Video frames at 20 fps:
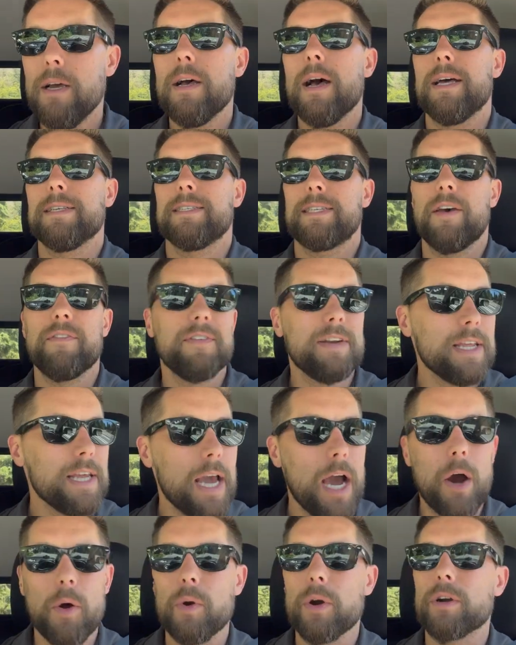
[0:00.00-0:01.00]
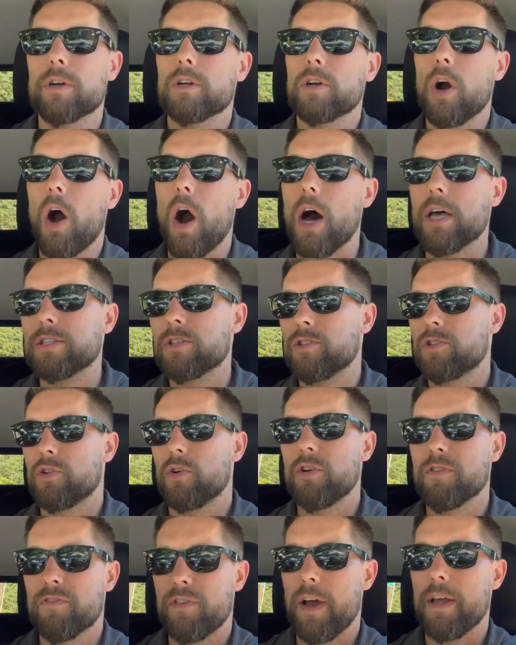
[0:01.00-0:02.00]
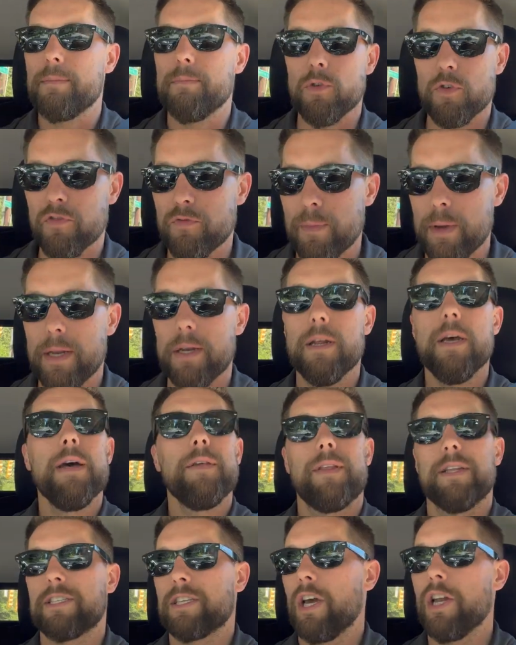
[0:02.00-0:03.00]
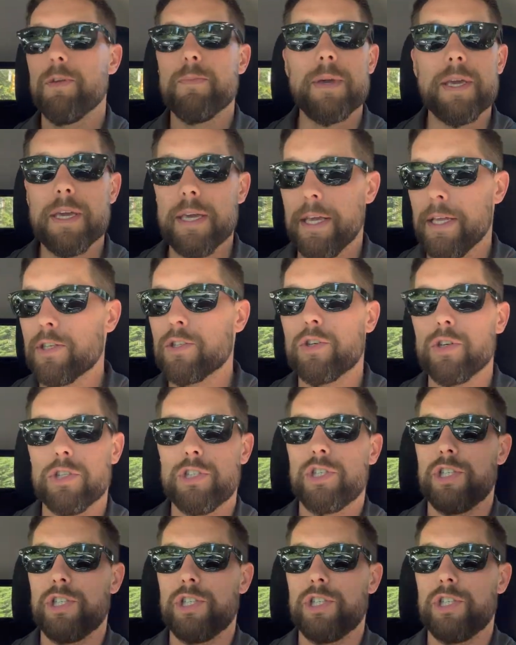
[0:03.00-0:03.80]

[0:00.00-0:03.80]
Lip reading: A 70 hour COSC certified movement that's gonna be in good